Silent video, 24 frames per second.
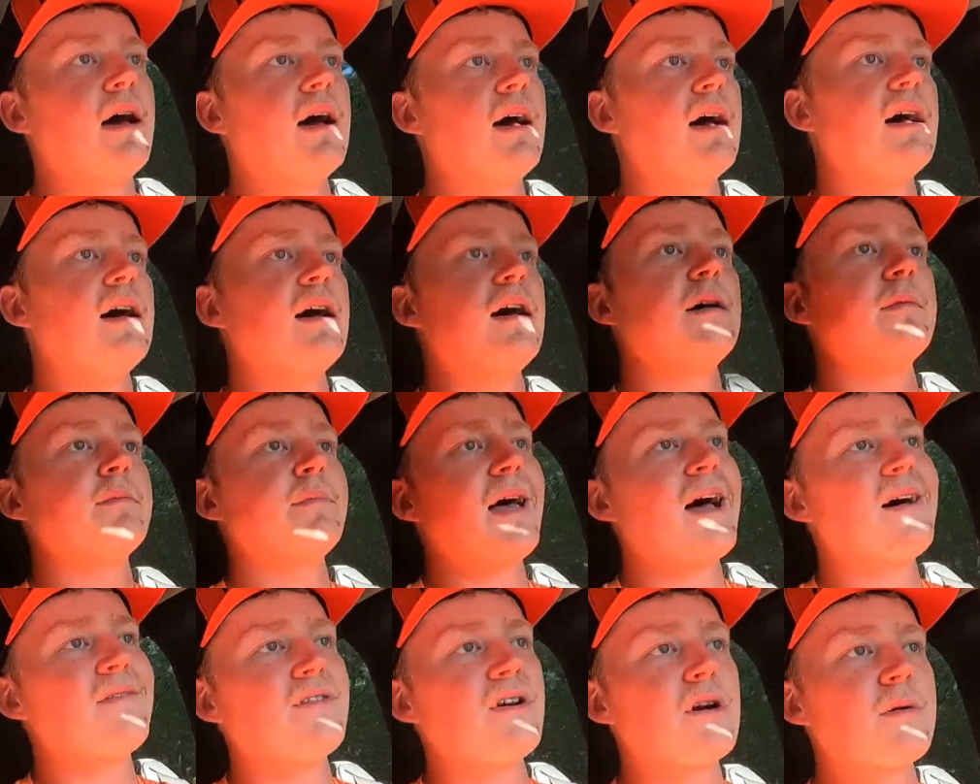
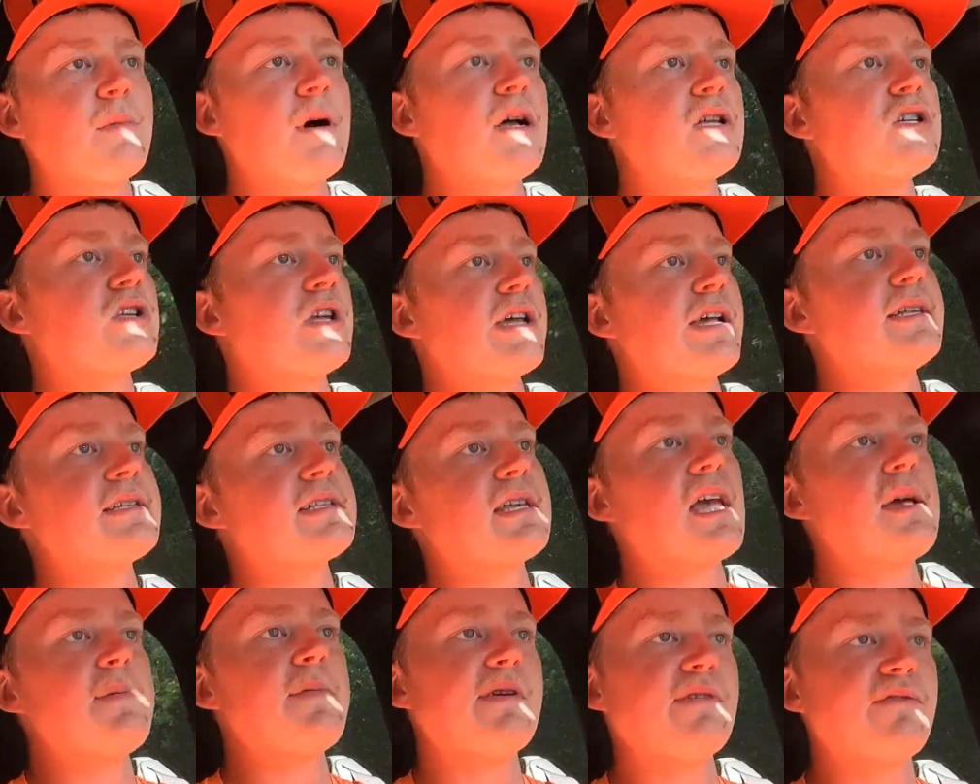Not very much
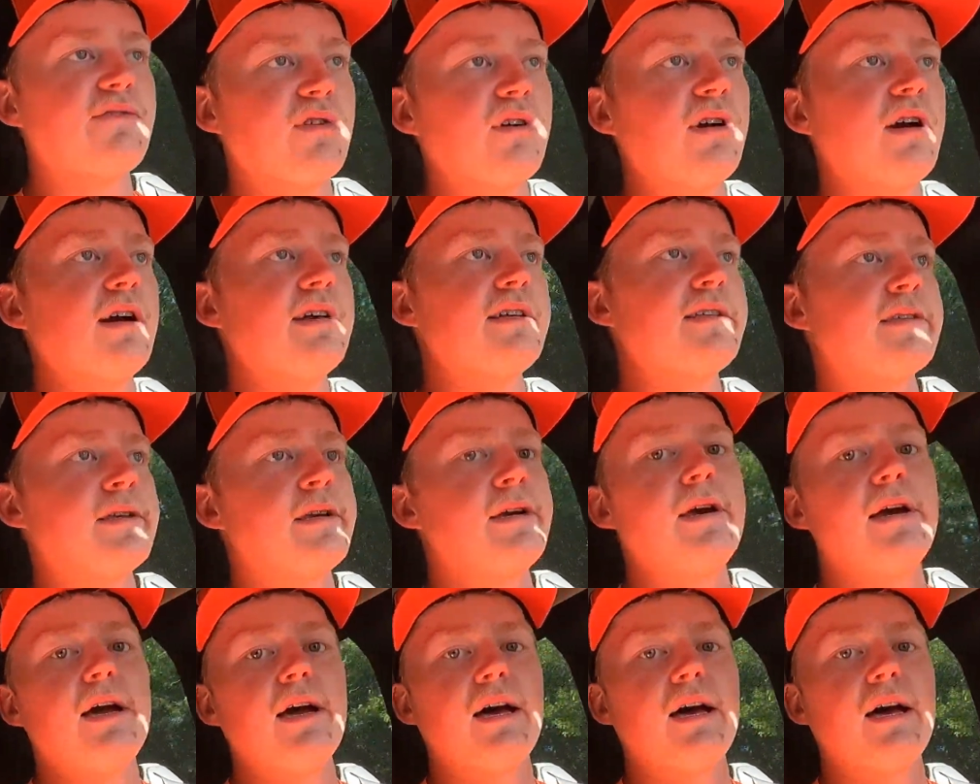landscaping for us,